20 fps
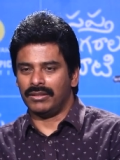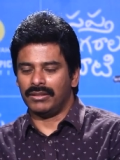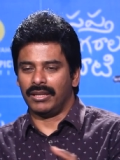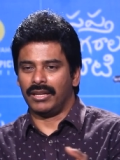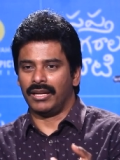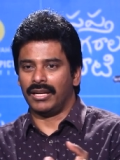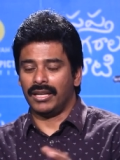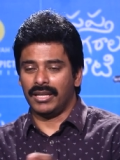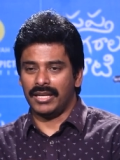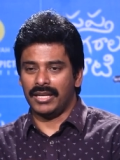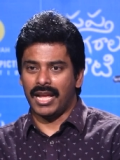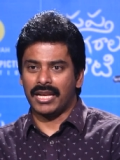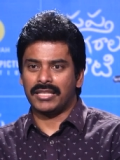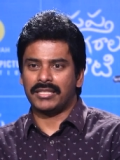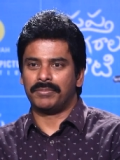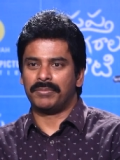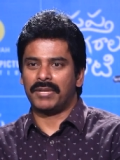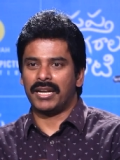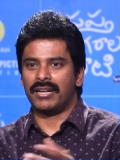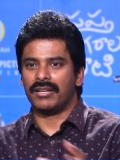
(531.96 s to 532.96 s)
Uh, I
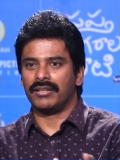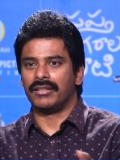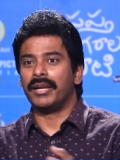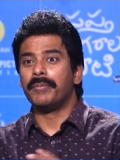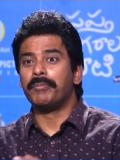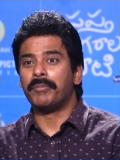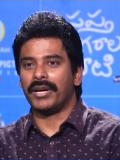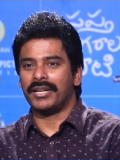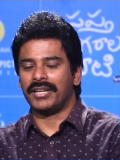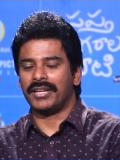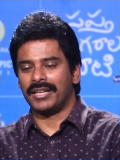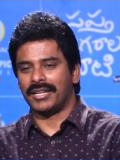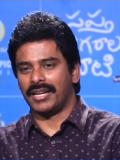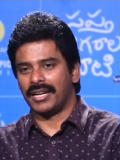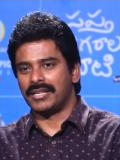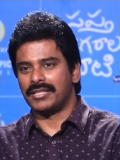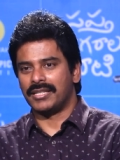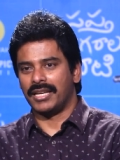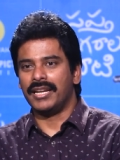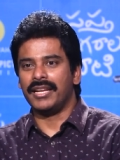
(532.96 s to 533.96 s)
accepted uh, important
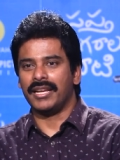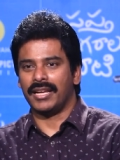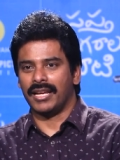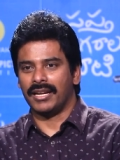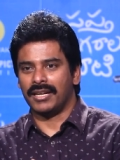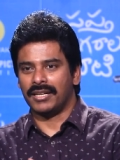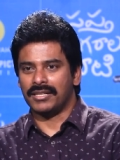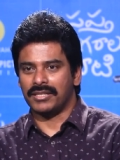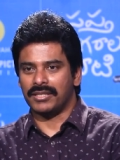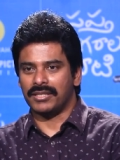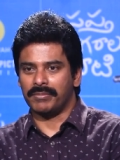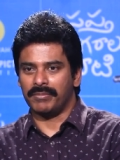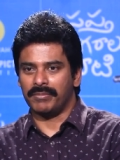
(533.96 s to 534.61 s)
characters, any characters,